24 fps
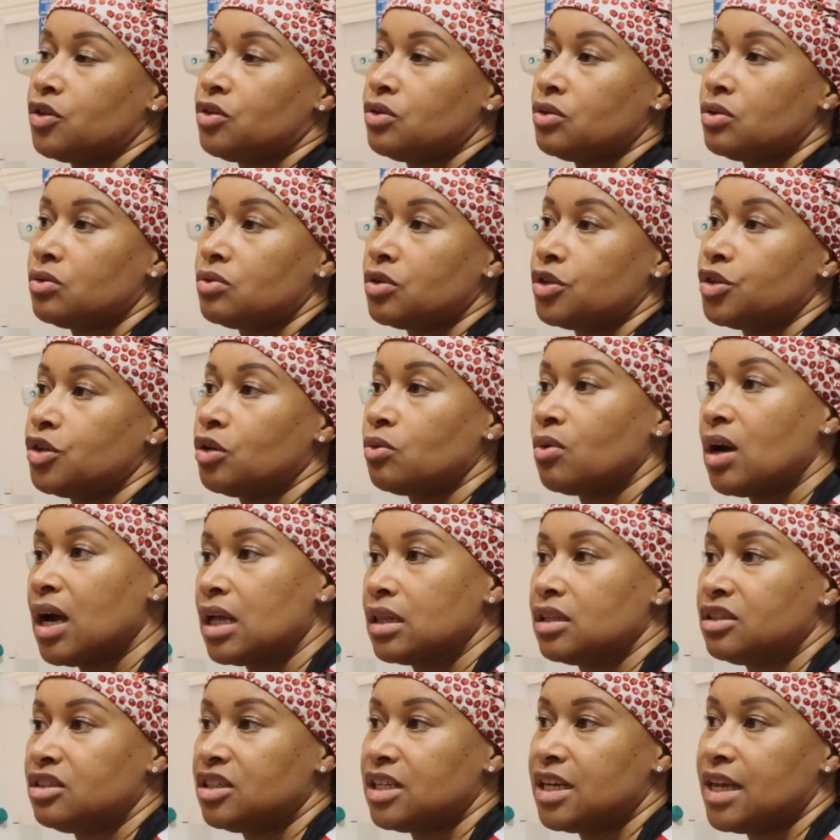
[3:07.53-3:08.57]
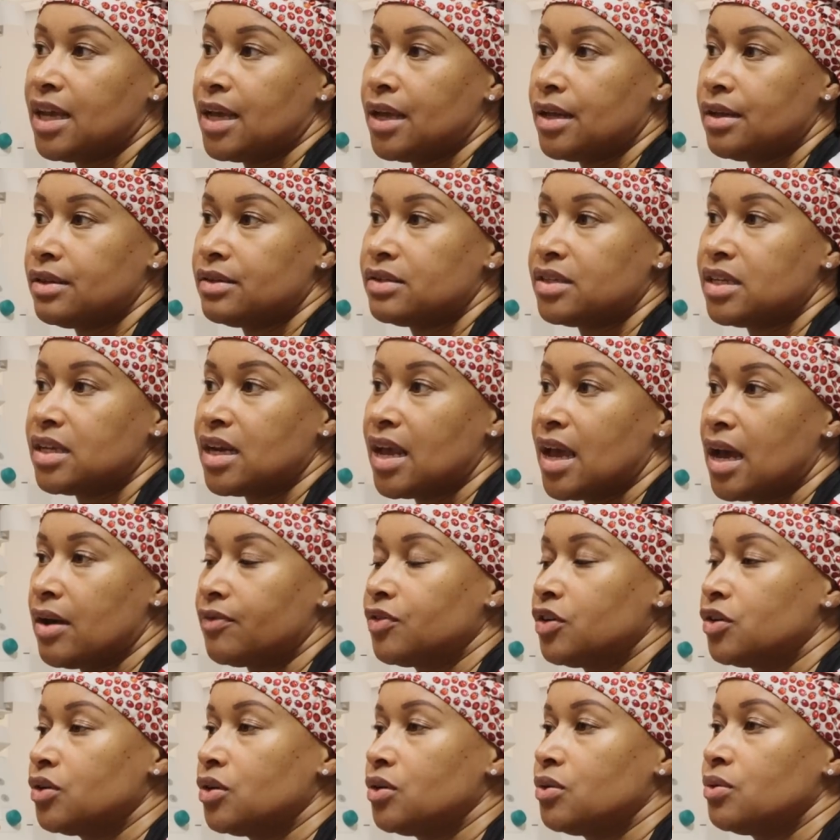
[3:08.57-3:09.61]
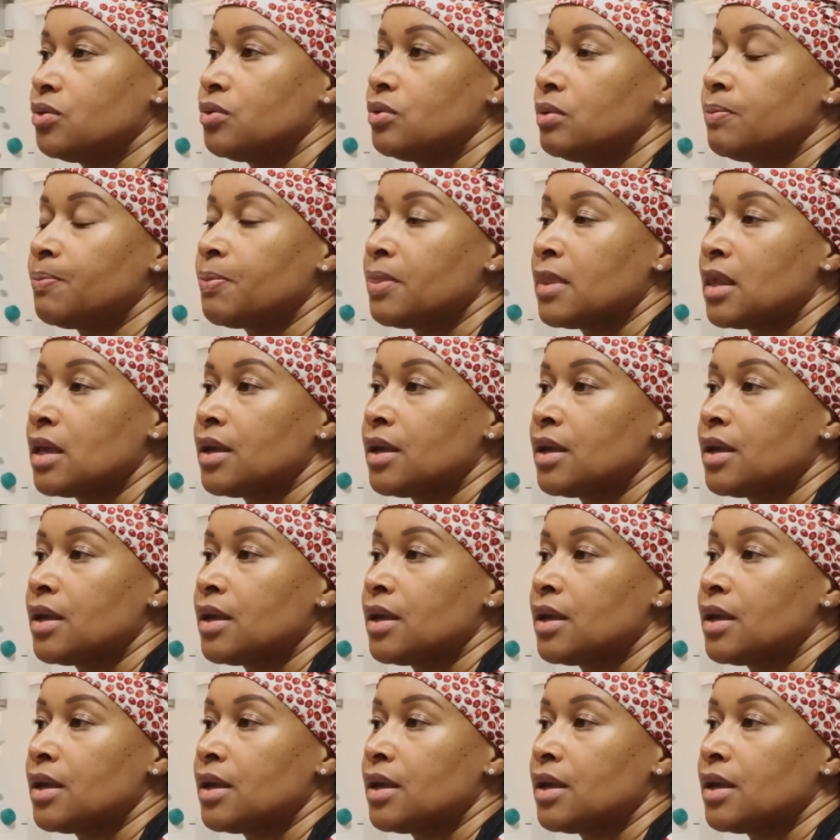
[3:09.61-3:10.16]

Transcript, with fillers: to do a urology case in the afternoon.